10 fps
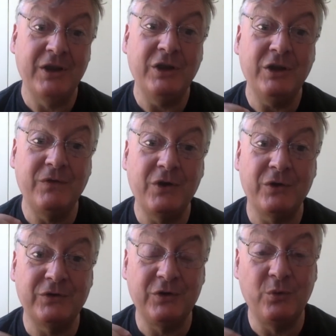You've
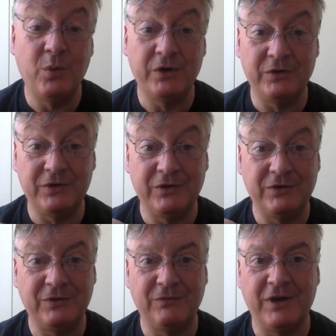got to want
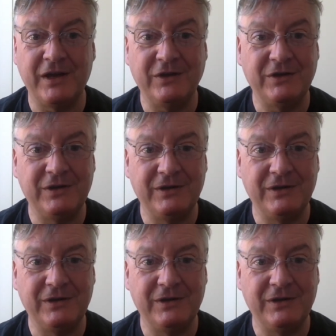to write.